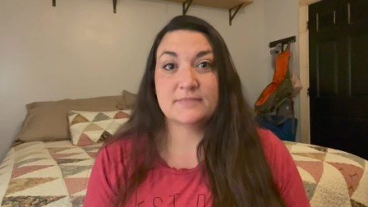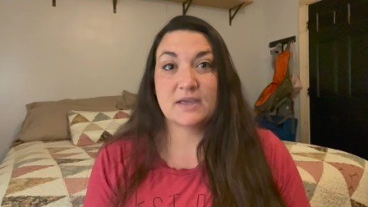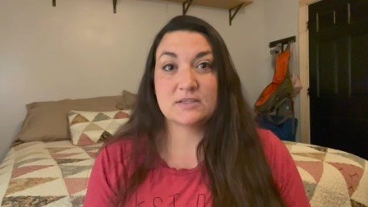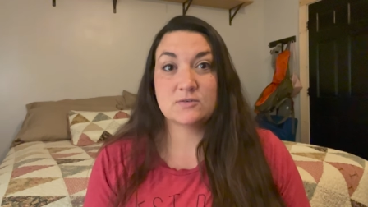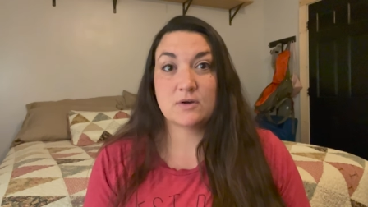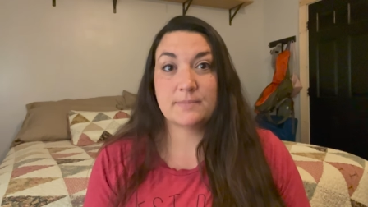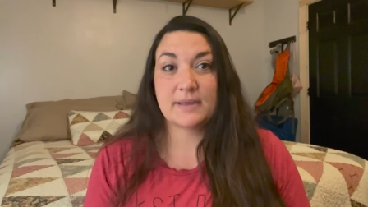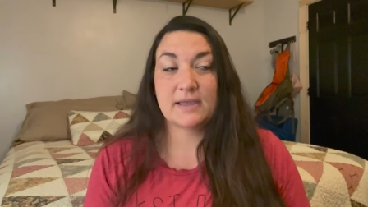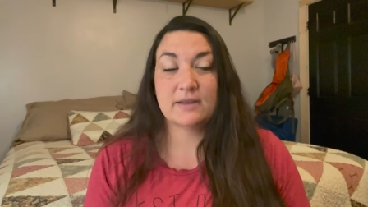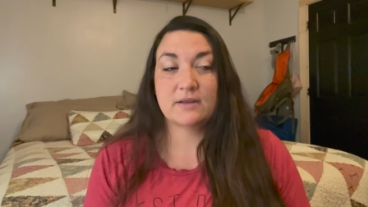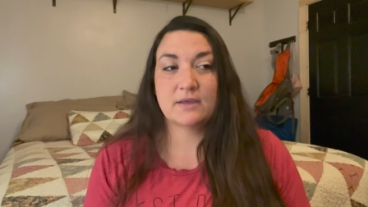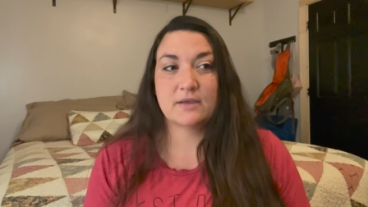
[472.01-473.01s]
that's where I'm
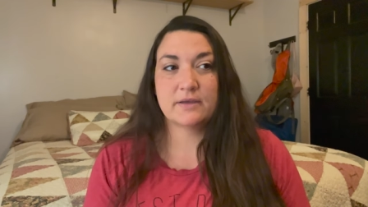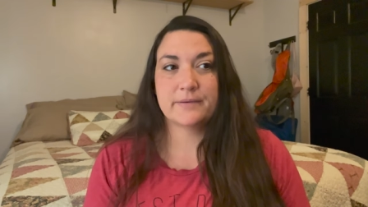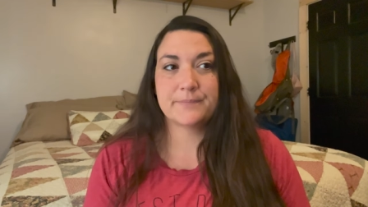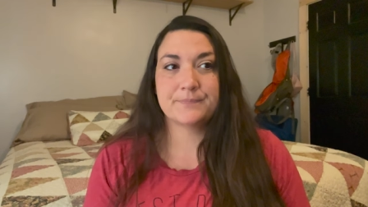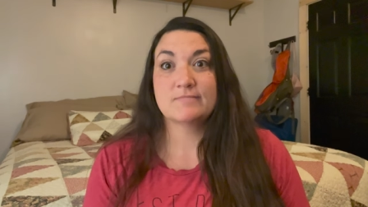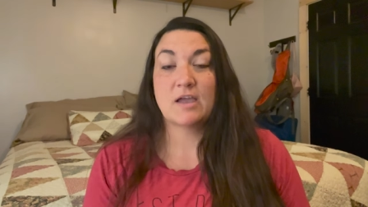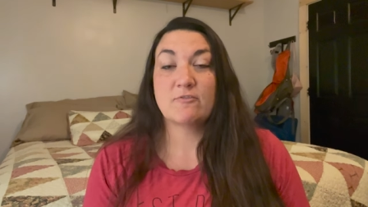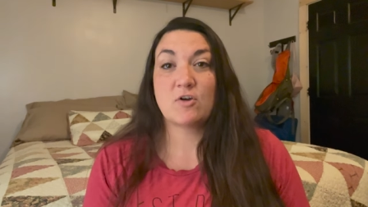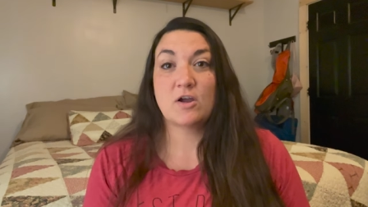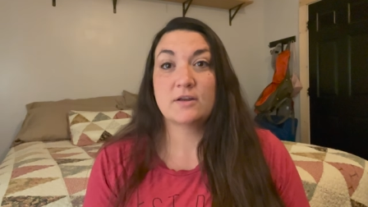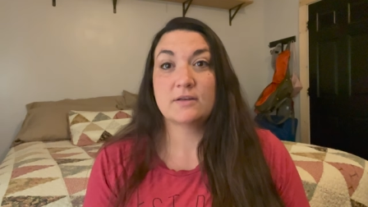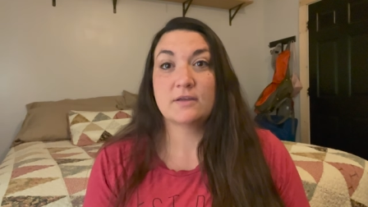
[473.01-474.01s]
at. Um, I've
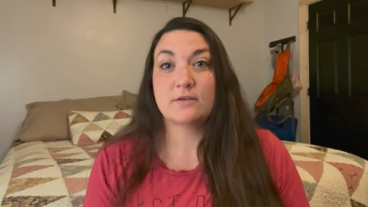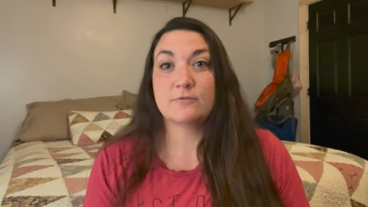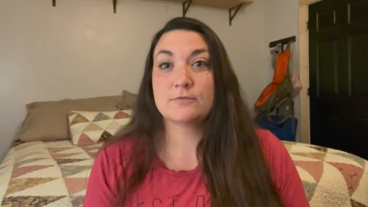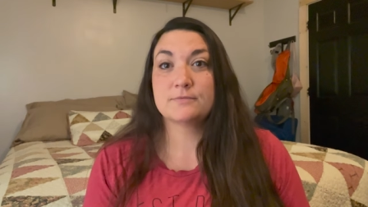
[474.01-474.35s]
cried enough.